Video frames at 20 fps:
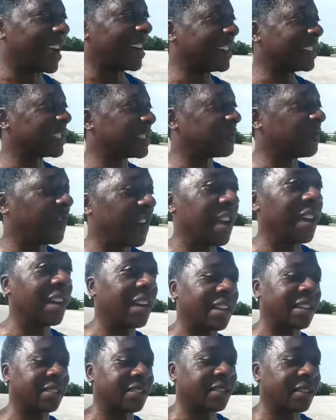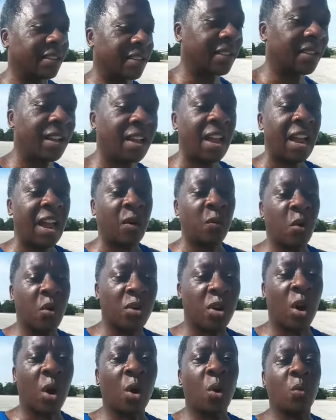feelings. and
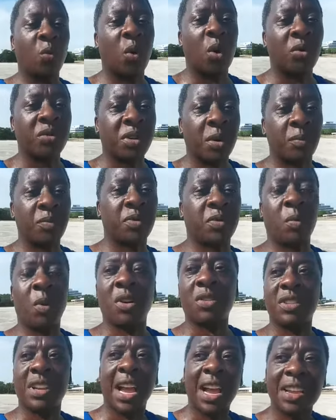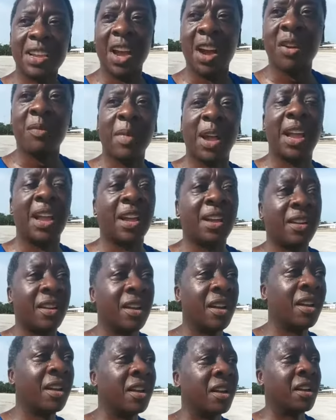wanted that young man
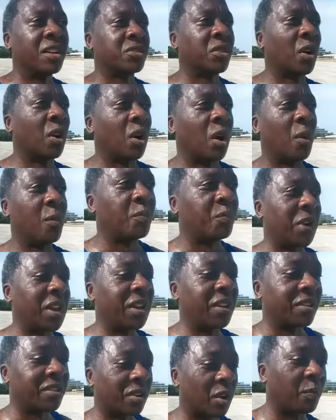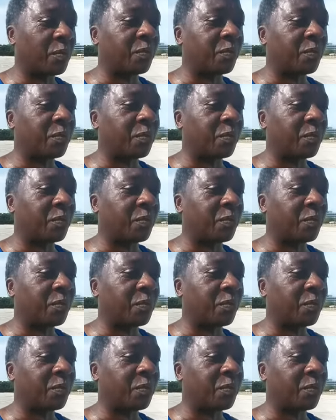to be the